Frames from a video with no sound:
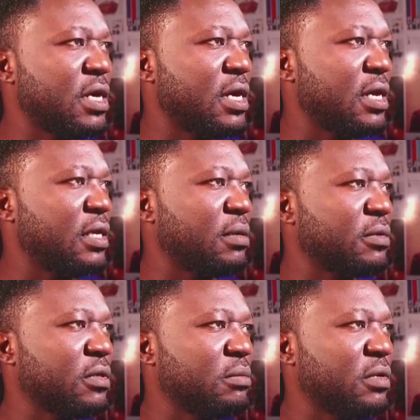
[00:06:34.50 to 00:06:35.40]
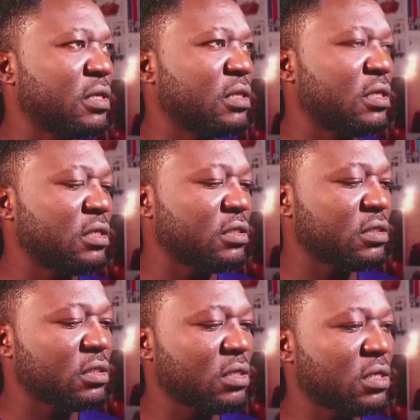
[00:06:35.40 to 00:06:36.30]
and I'm going to make
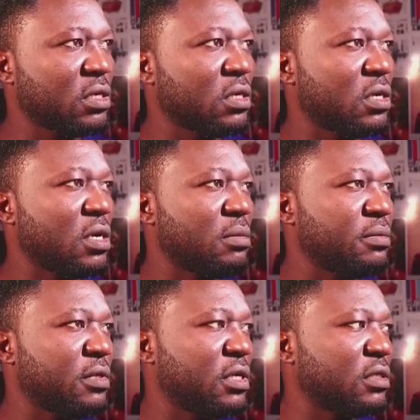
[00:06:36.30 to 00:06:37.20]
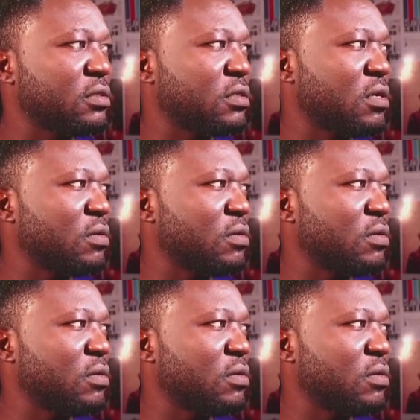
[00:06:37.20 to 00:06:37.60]
this so.